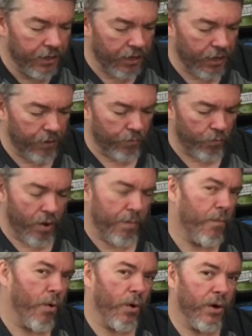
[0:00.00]

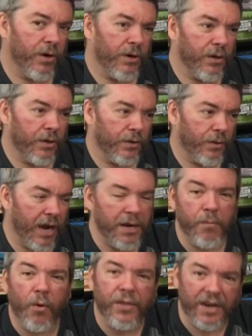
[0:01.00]

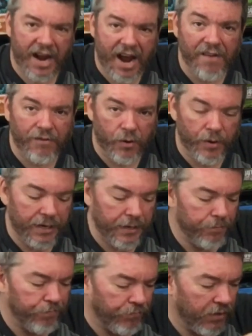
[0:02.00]
any more than I have already.